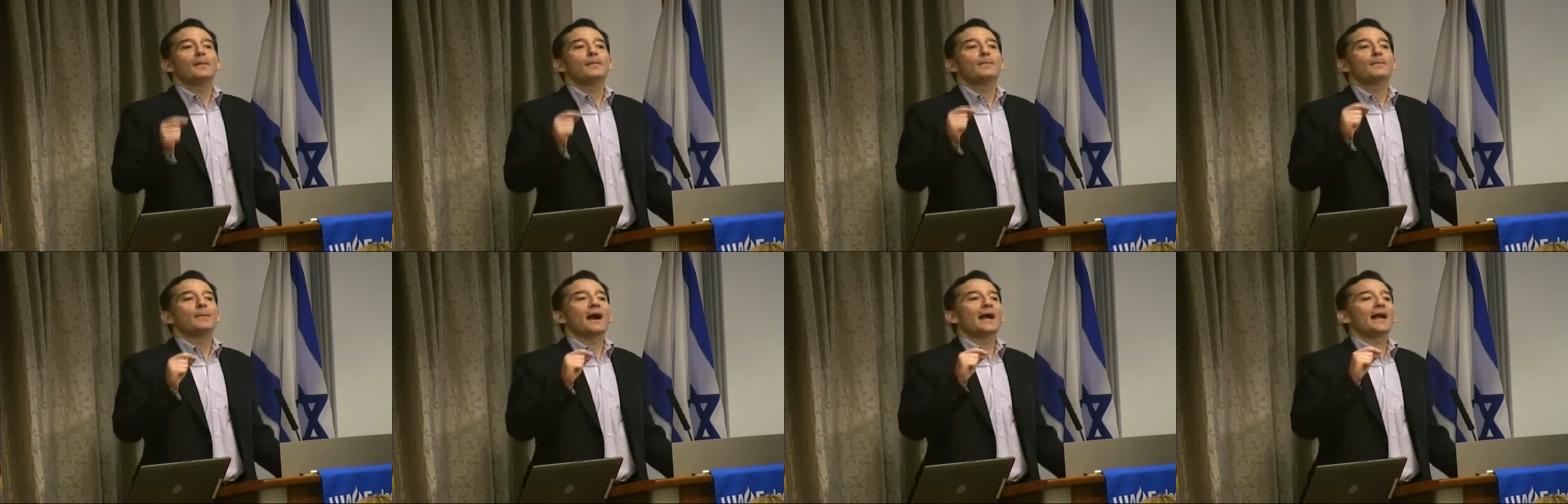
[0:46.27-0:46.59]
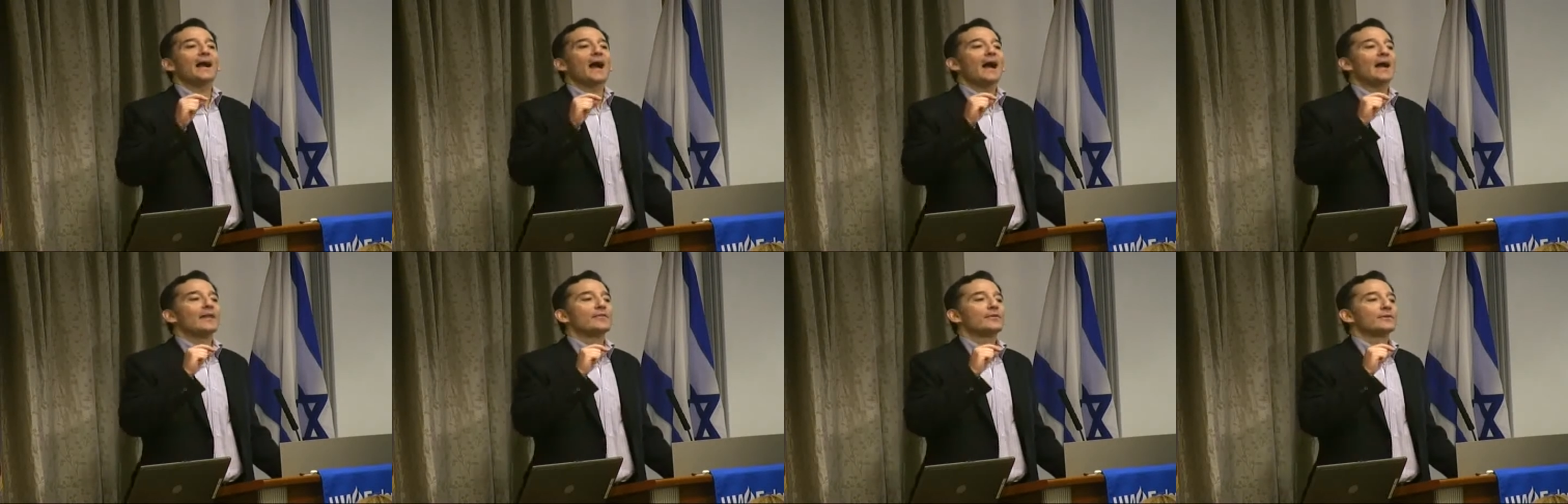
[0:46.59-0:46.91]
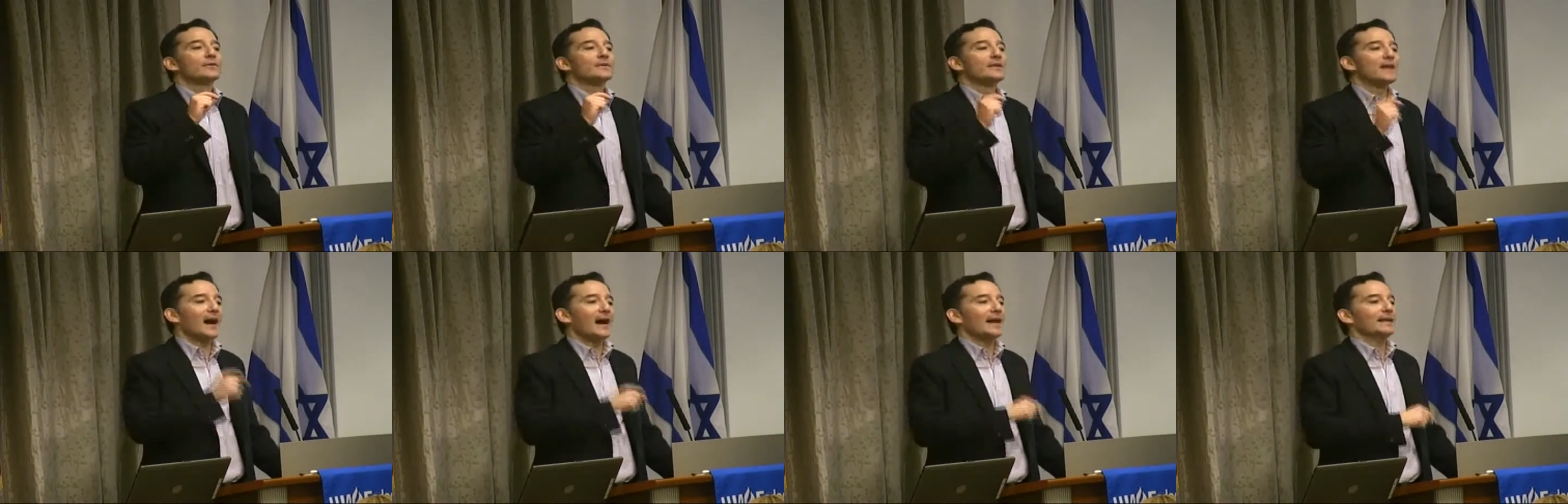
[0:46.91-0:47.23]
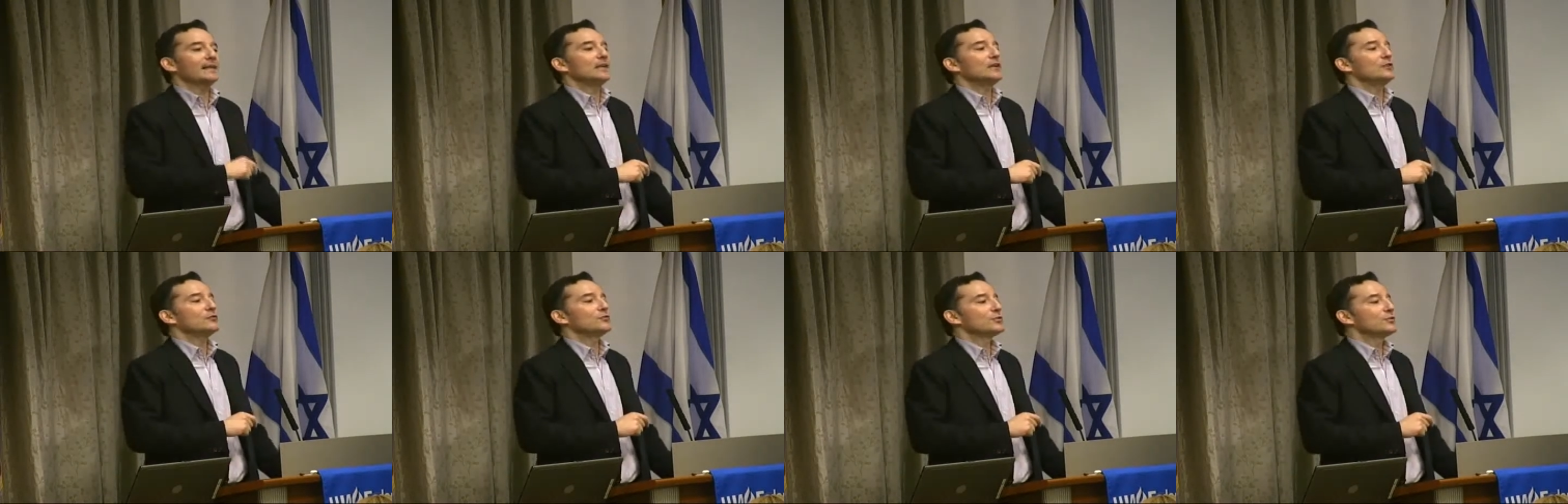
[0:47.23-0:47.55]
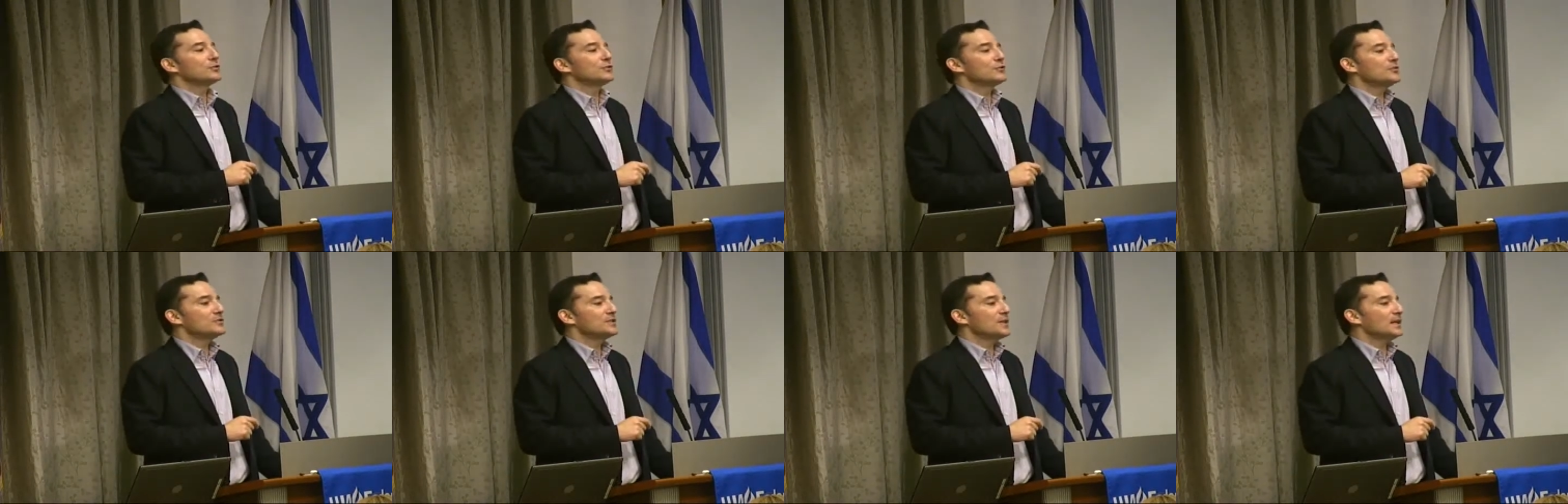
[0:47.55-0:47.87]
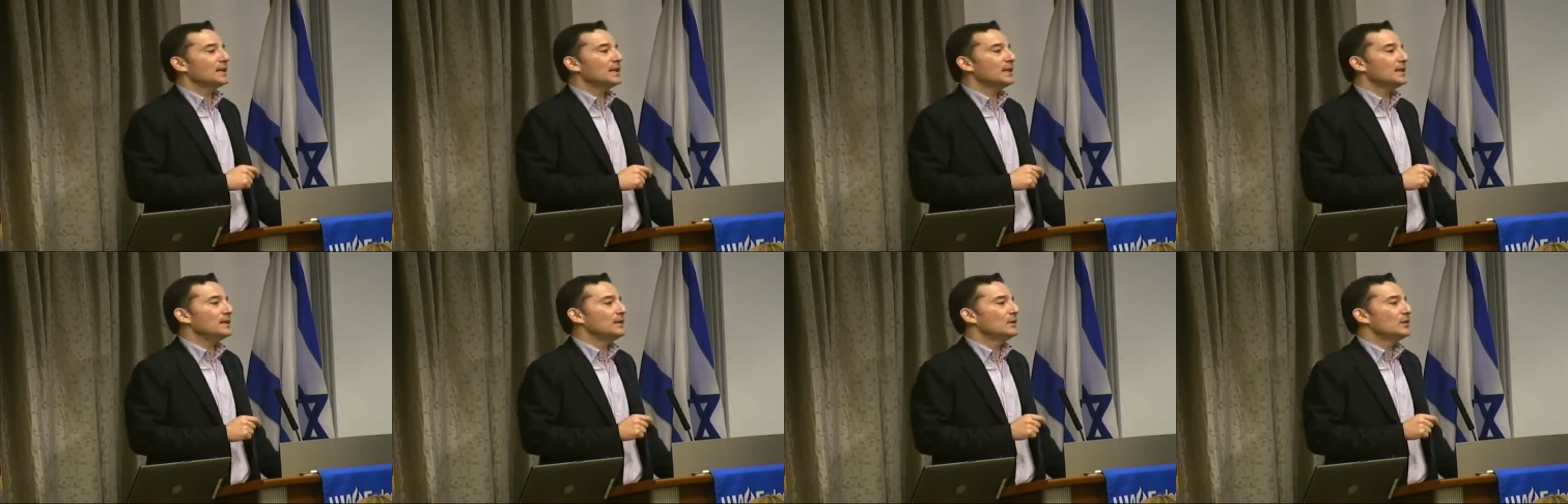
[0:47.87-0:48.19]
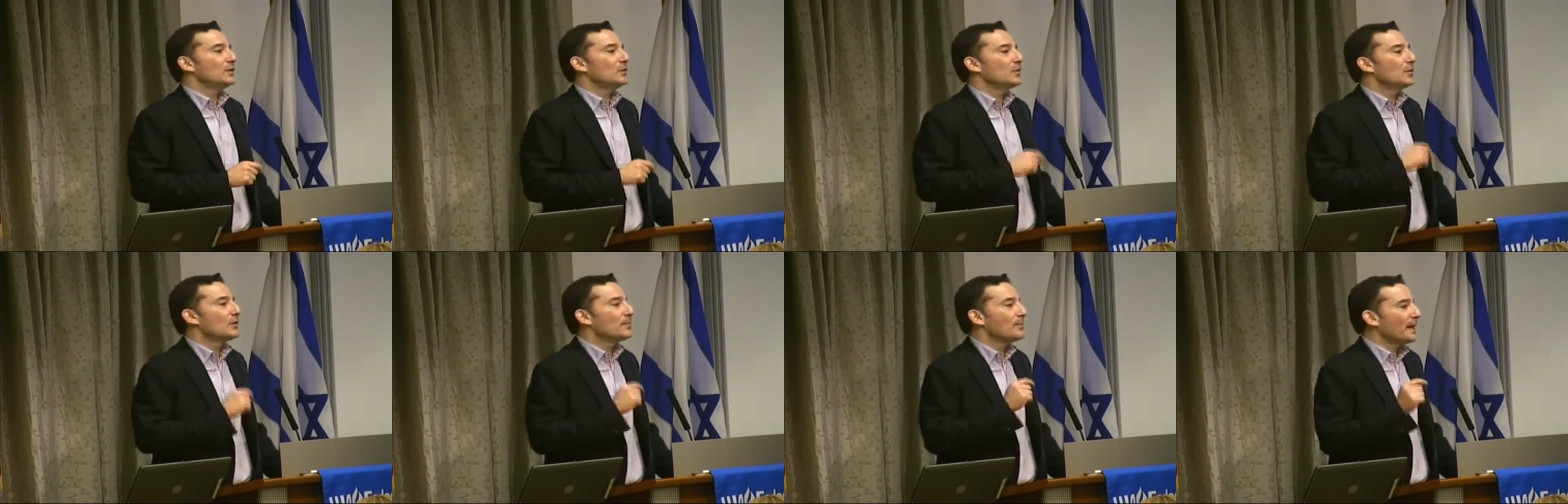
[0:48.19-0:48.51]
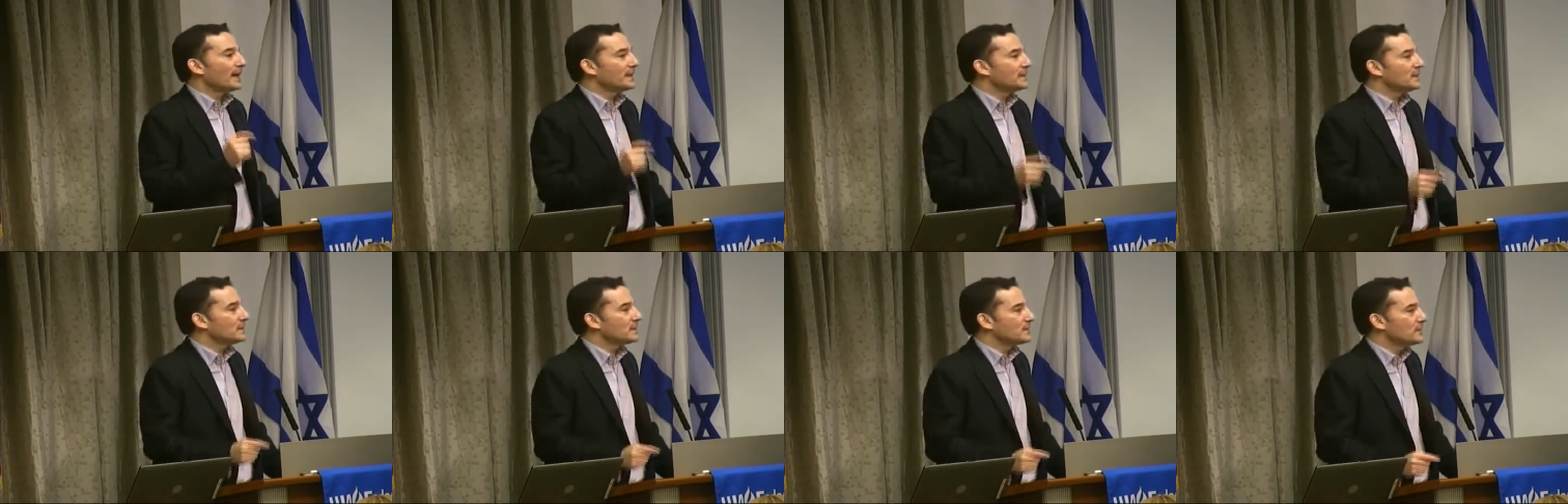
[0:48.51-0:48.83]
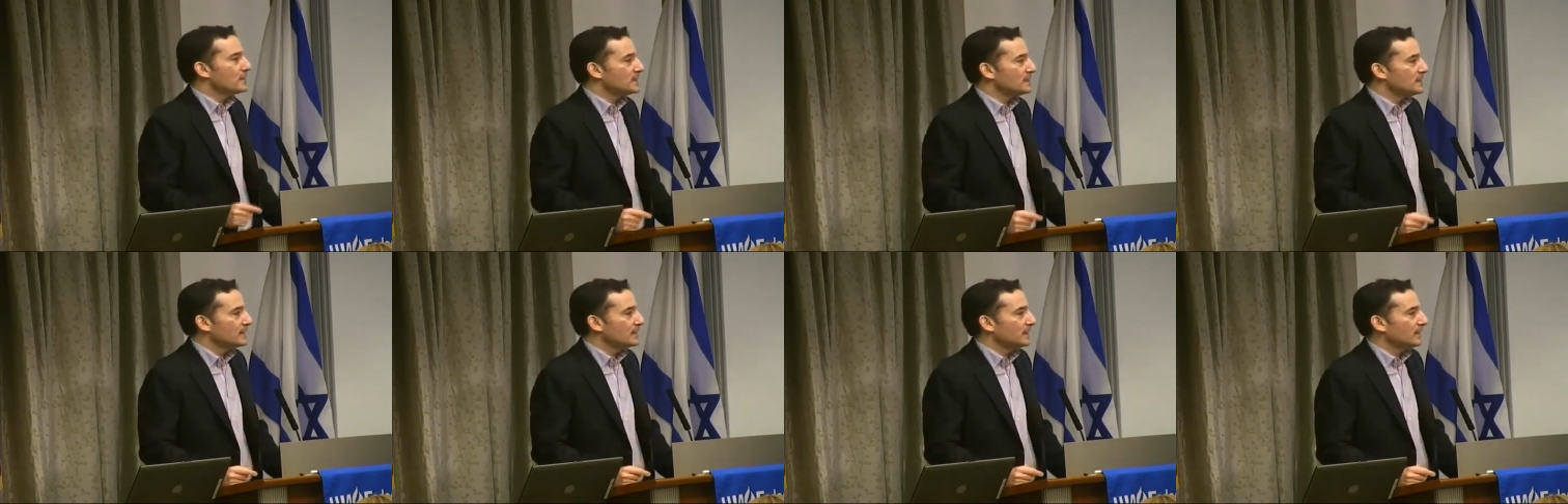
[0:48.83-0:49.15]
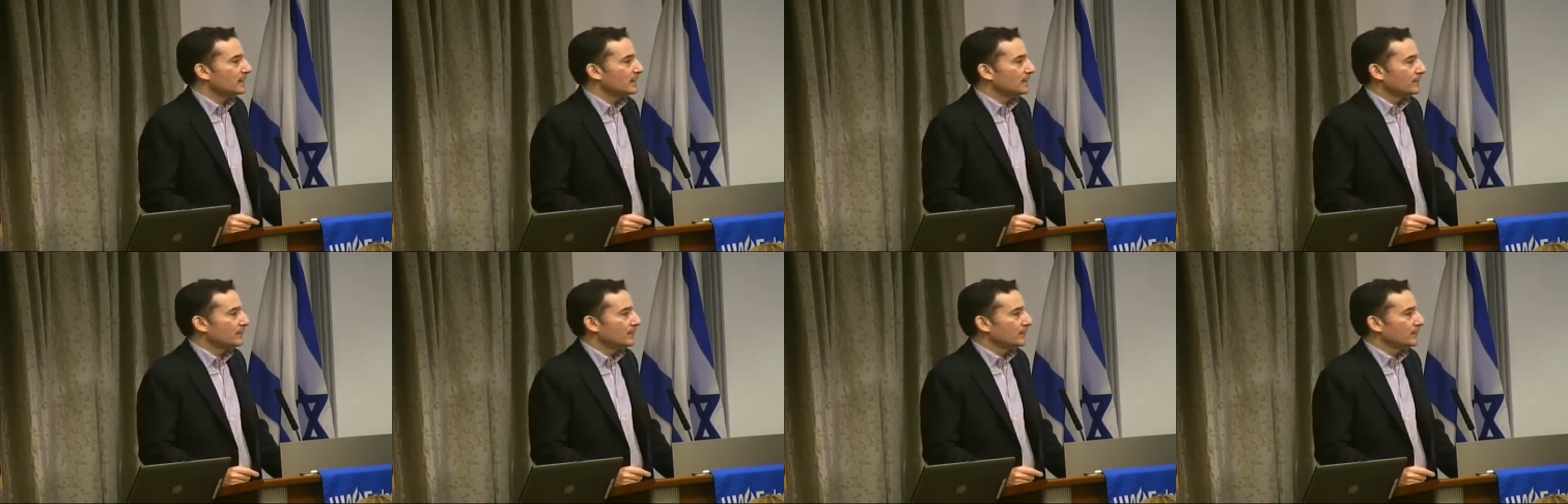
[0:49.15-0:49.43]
by either not introducing it or by dismissing it.